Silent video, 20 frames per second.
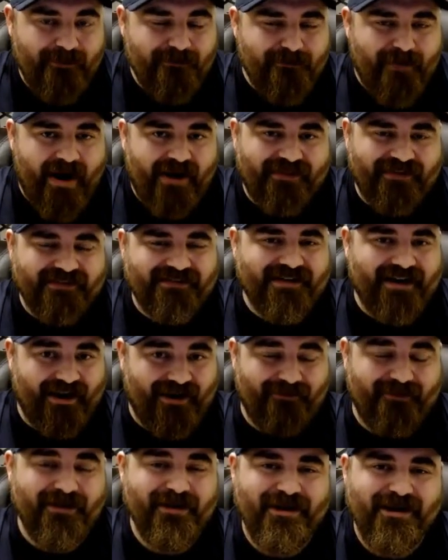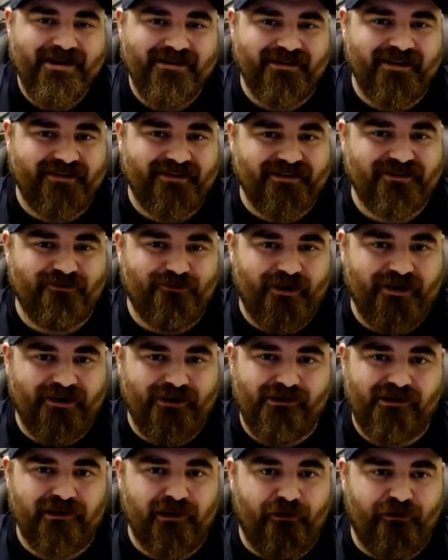by the time that this
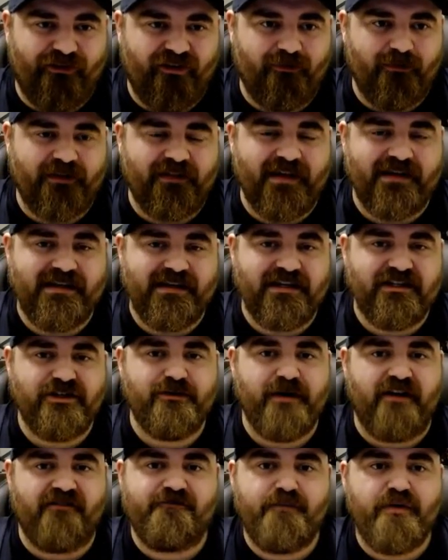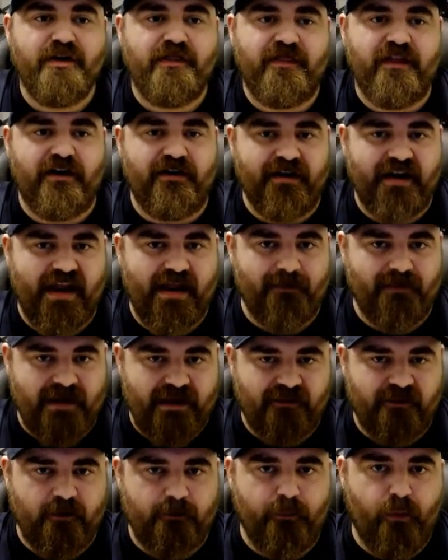window closes, but they need to have put their name
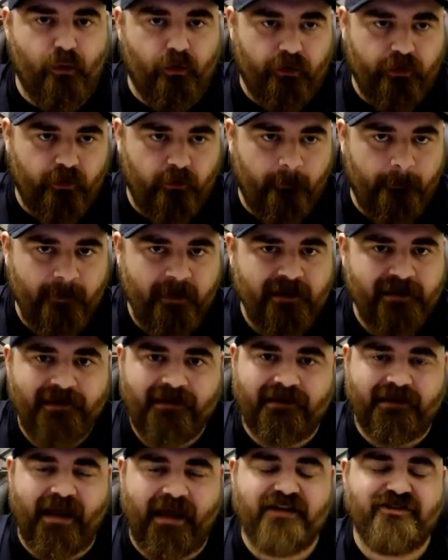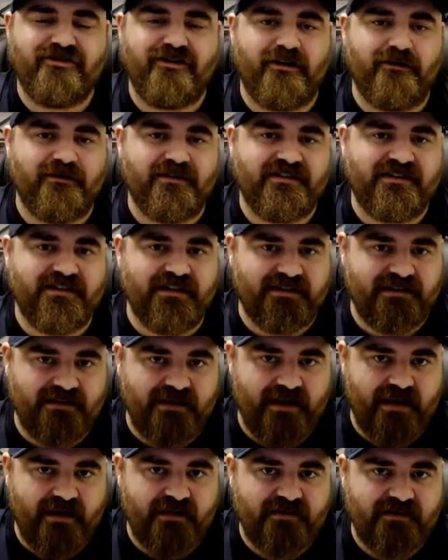in the portal. Last year was 60
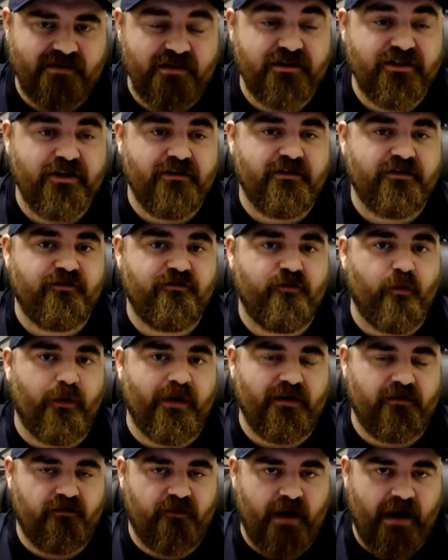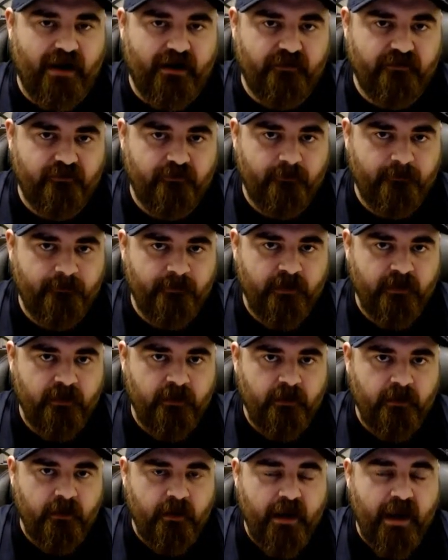days, this year it's 45.
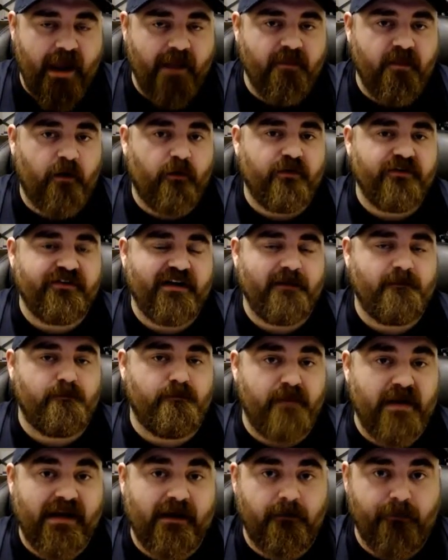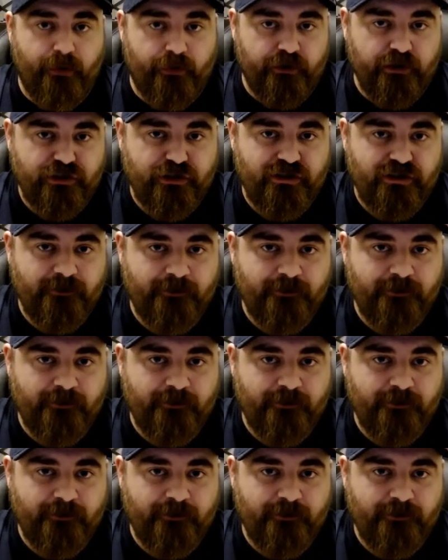And there was a big push